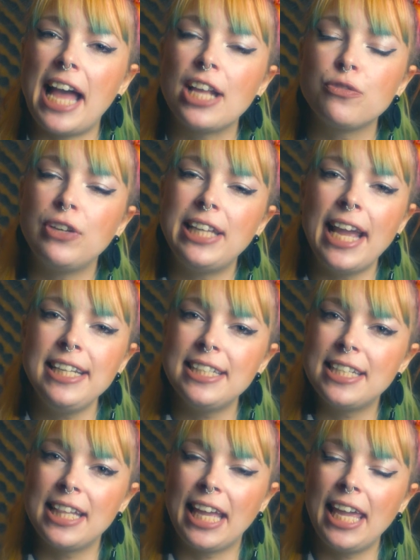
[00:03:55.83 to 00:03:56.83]
as related
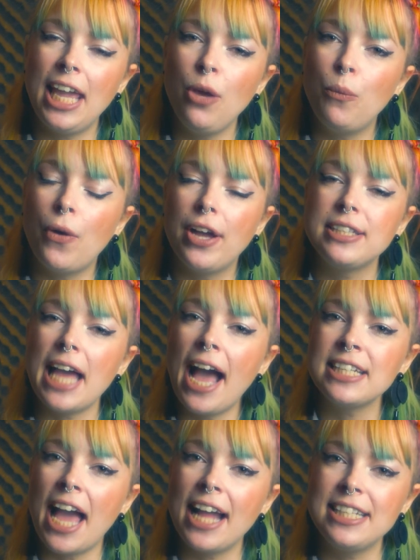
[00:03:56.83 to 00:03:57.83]
to the keywords
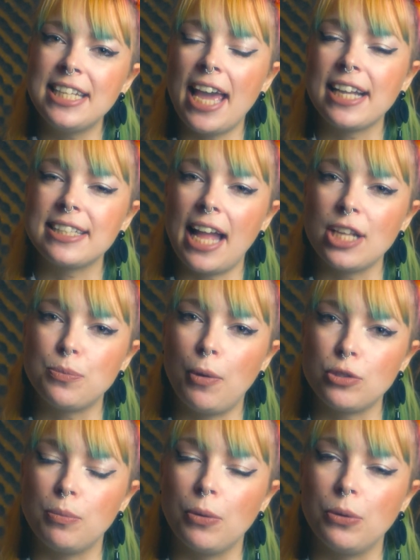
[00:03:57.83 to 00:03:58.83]
and ad text as
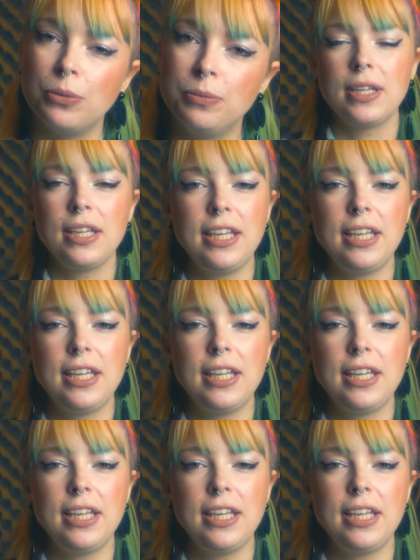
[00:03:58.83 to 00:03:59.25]
possible.